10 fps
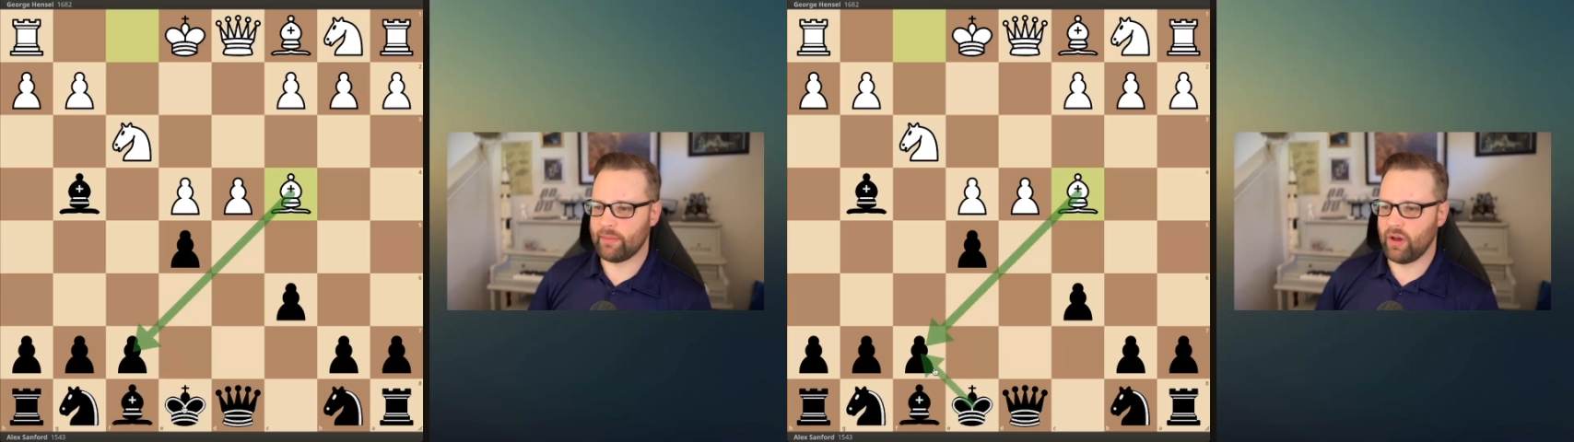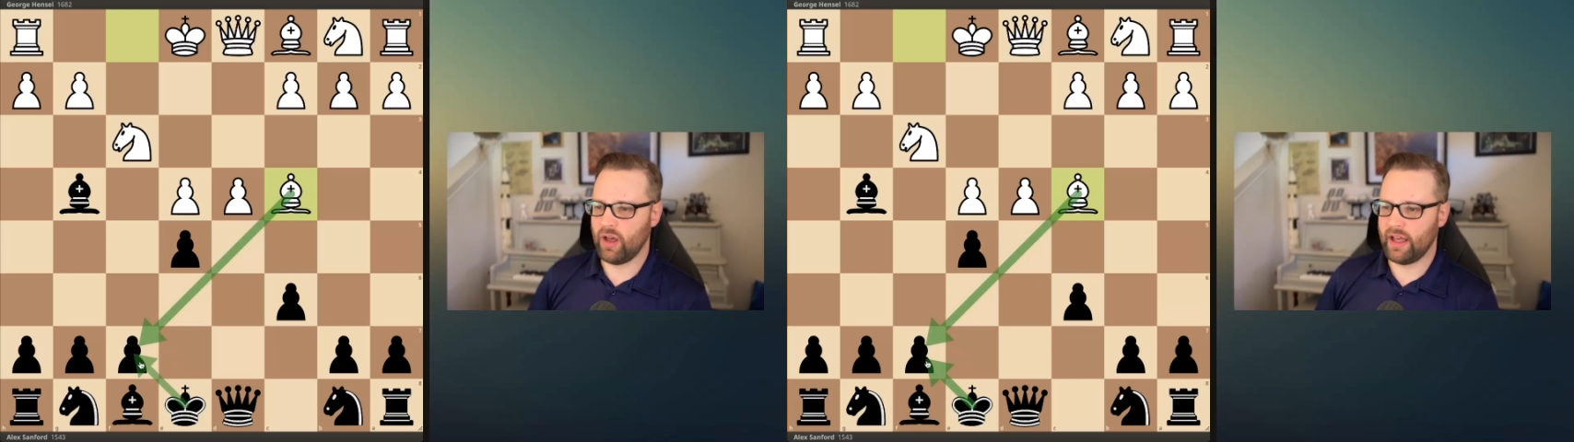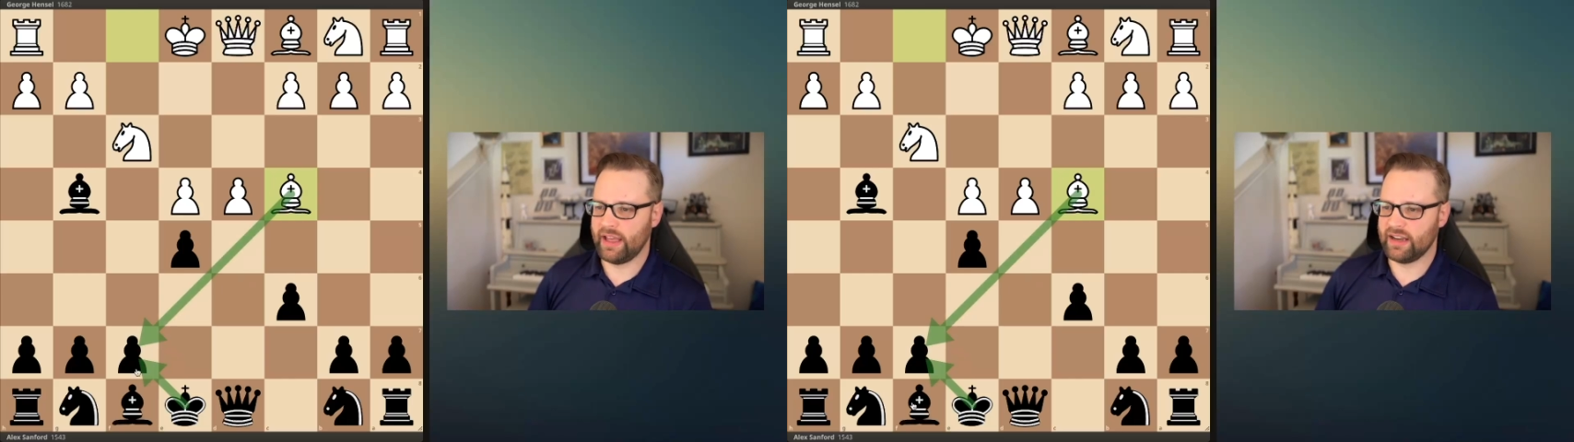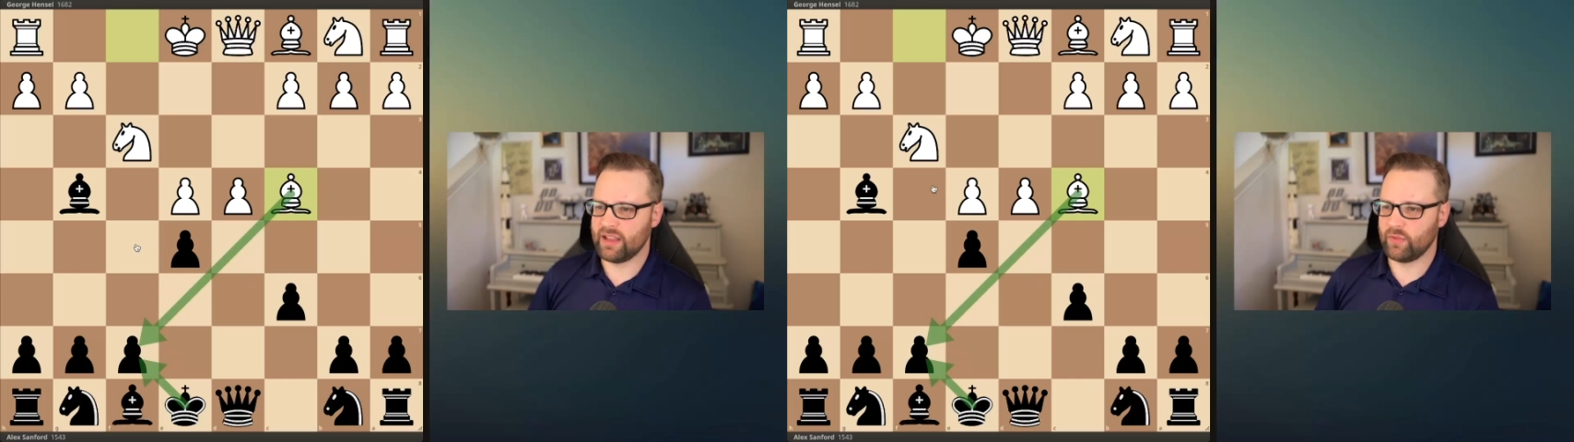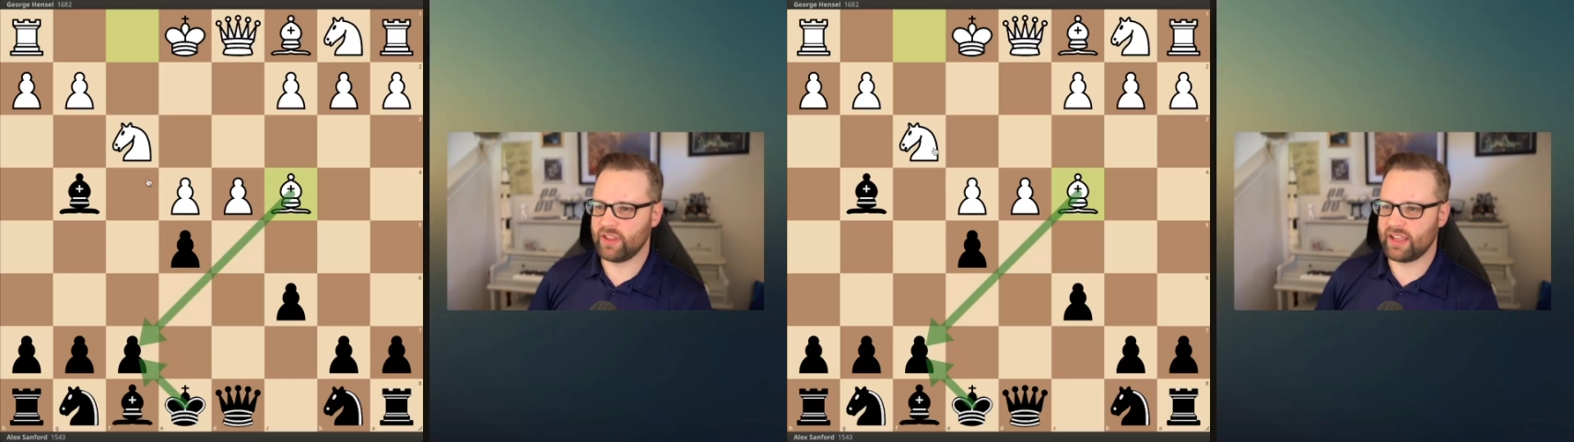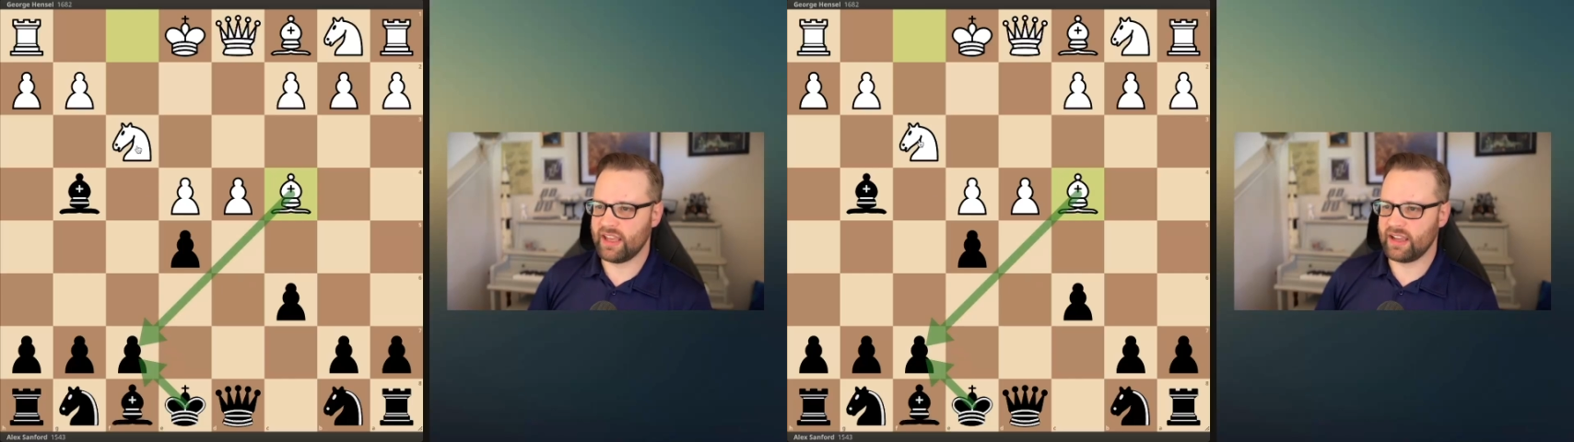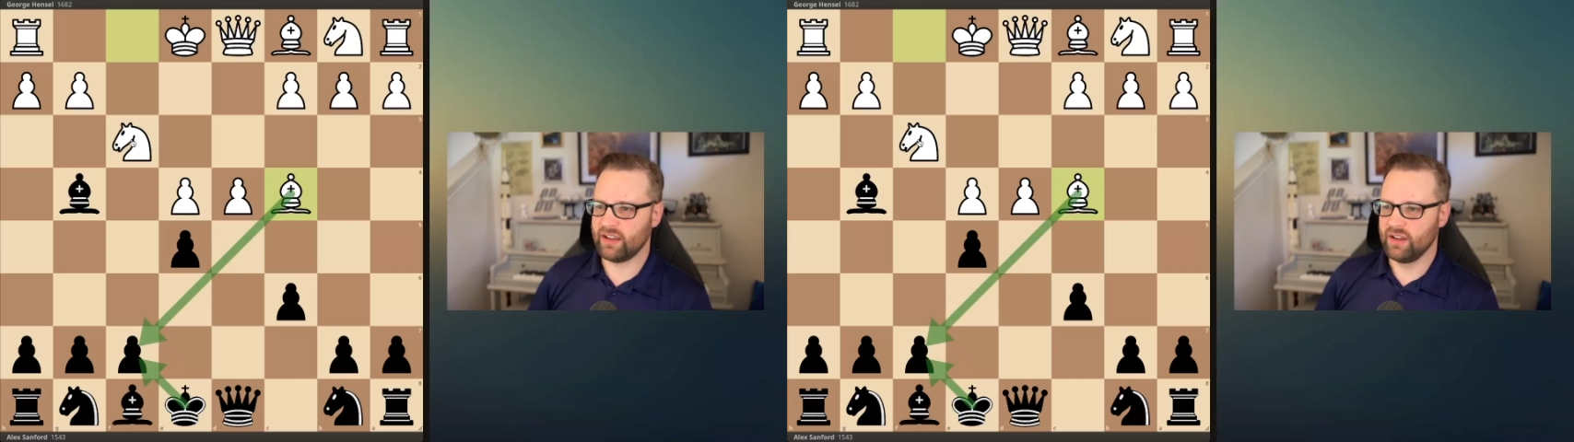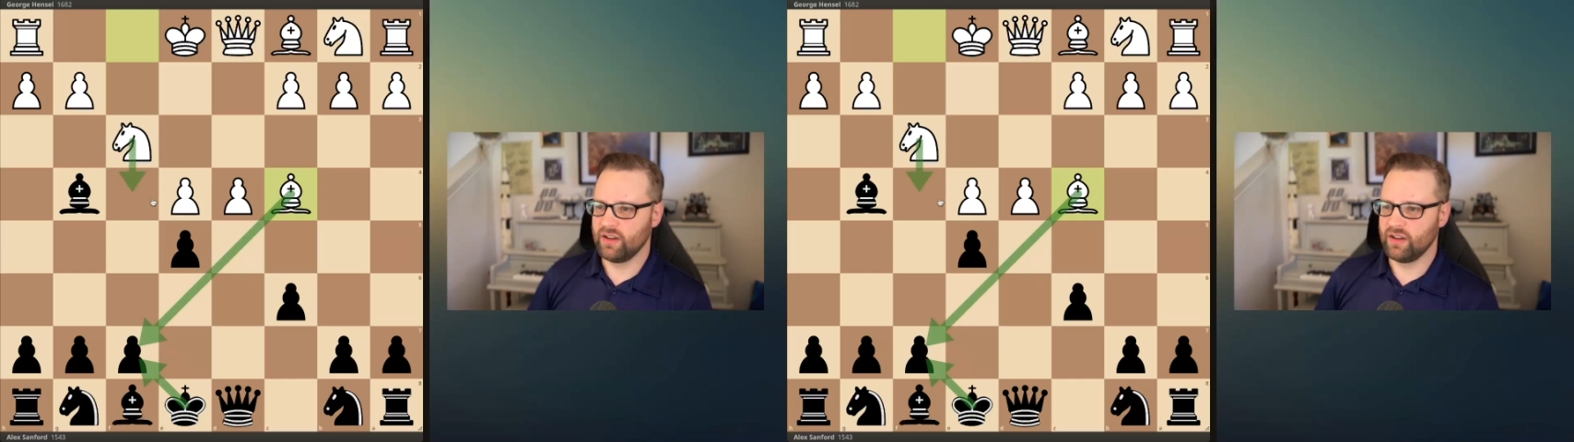pawn, and then when the king